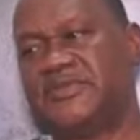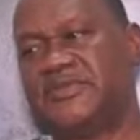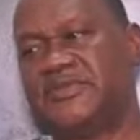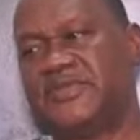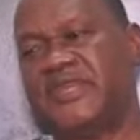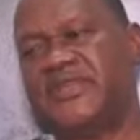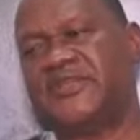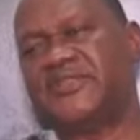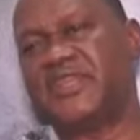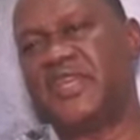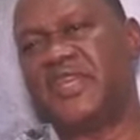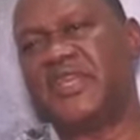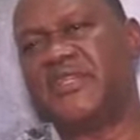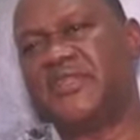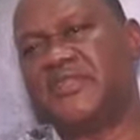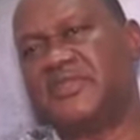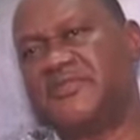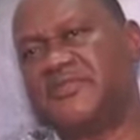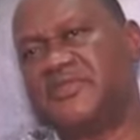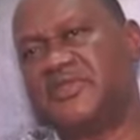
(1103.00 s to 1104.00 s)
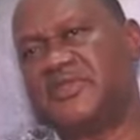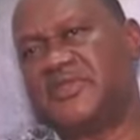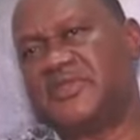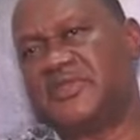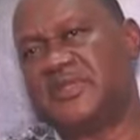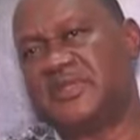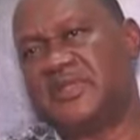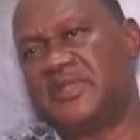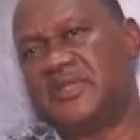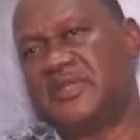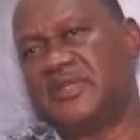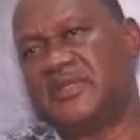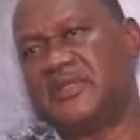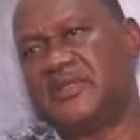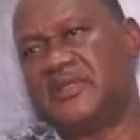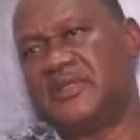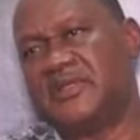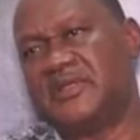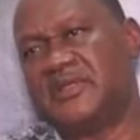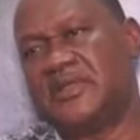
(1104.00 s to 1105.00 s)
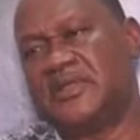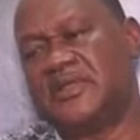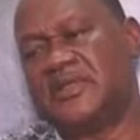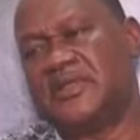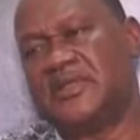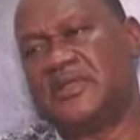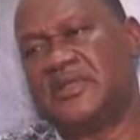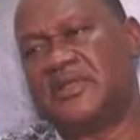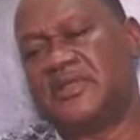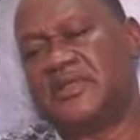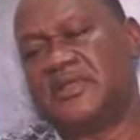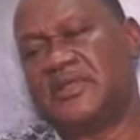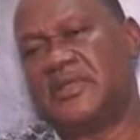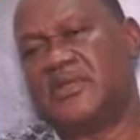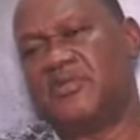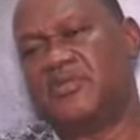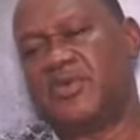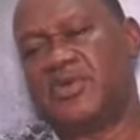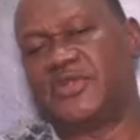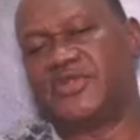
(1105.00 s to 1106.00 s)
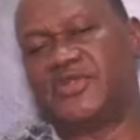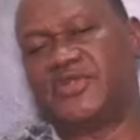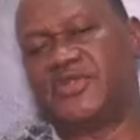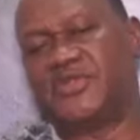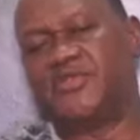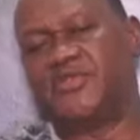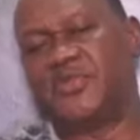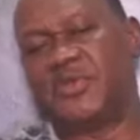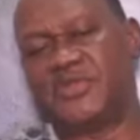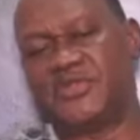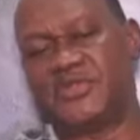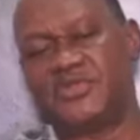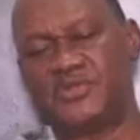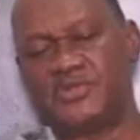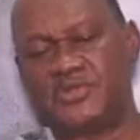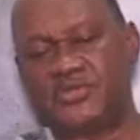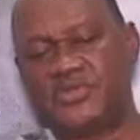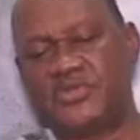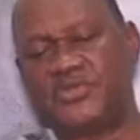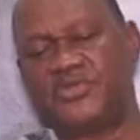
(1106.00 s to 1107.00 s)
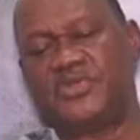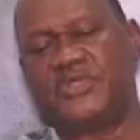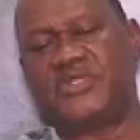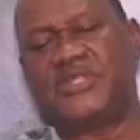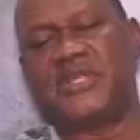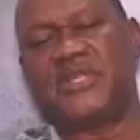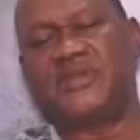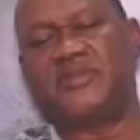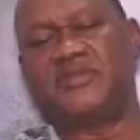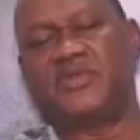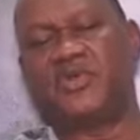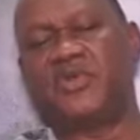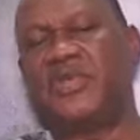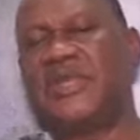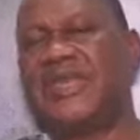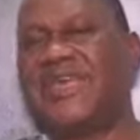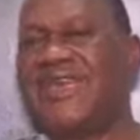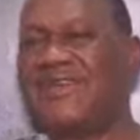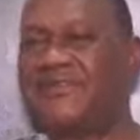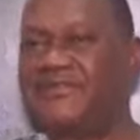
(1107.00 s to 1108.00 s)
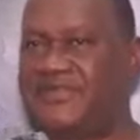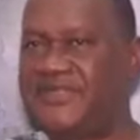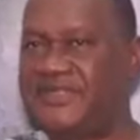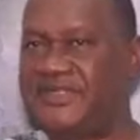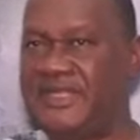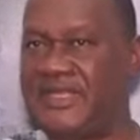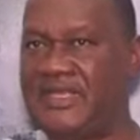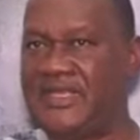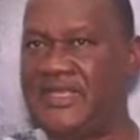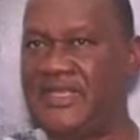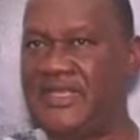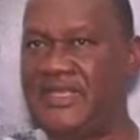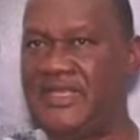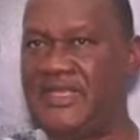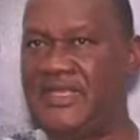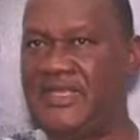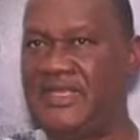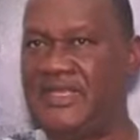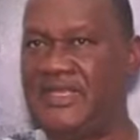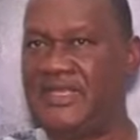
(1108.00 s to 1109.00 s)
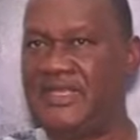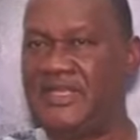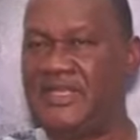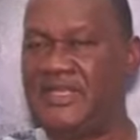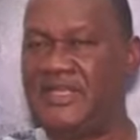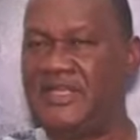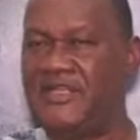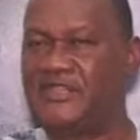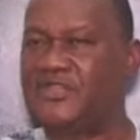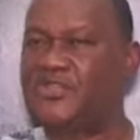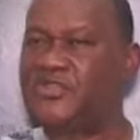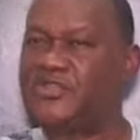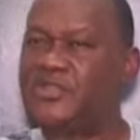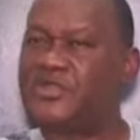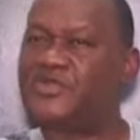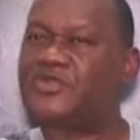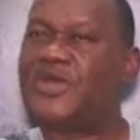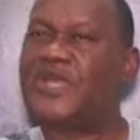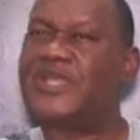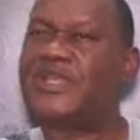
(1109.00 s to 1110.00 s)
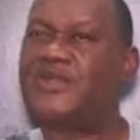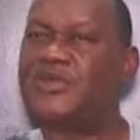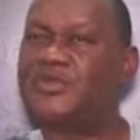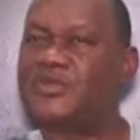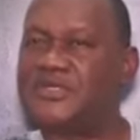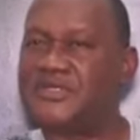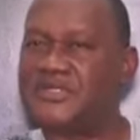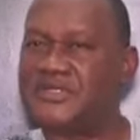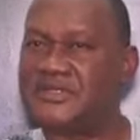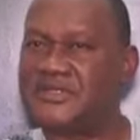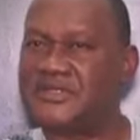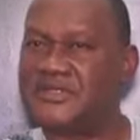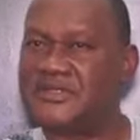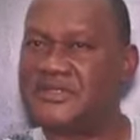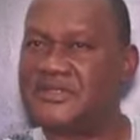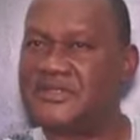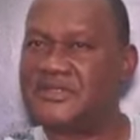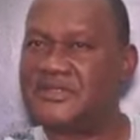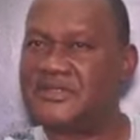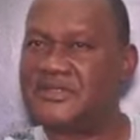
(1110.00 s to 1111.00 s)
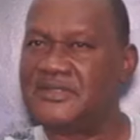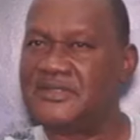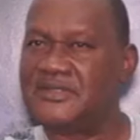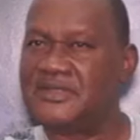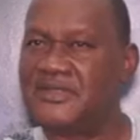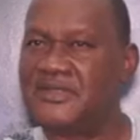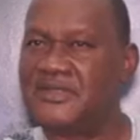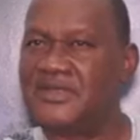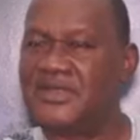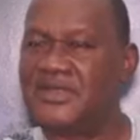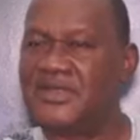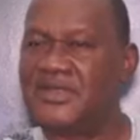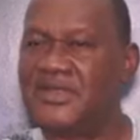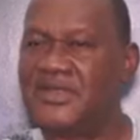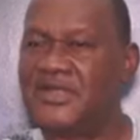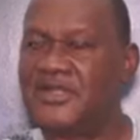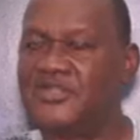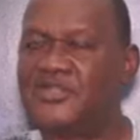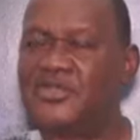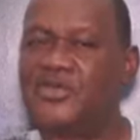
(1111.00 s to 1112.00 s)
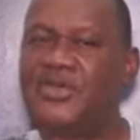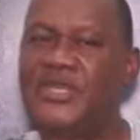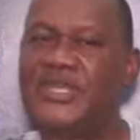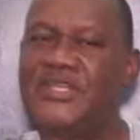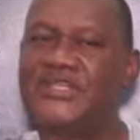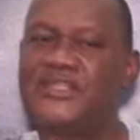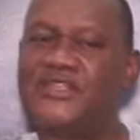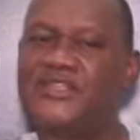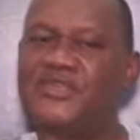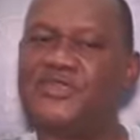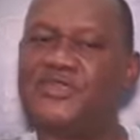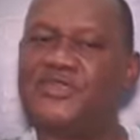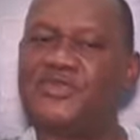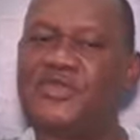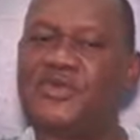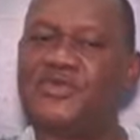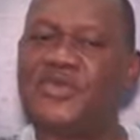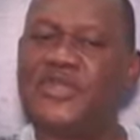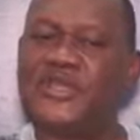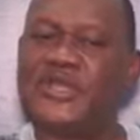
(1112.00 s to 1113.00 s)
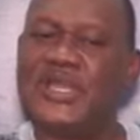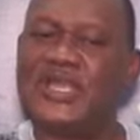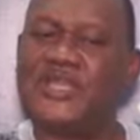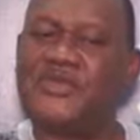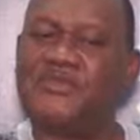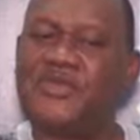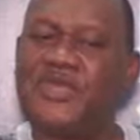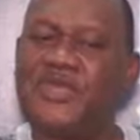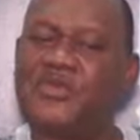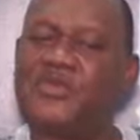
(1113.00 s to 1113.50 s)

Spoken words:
they change physically, but the person who is with them every day does not quite notice. So it is someone like me